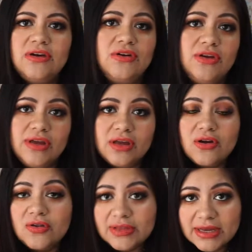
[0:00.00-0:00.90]
or you can go
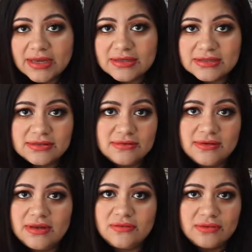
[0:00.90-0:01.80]
online and
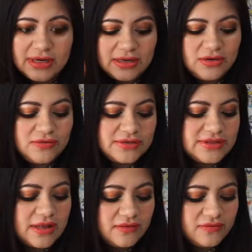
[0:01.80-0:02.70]
read it
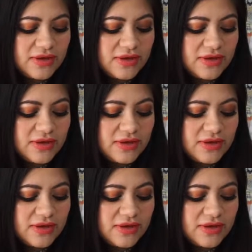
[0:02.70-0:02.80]
yourself.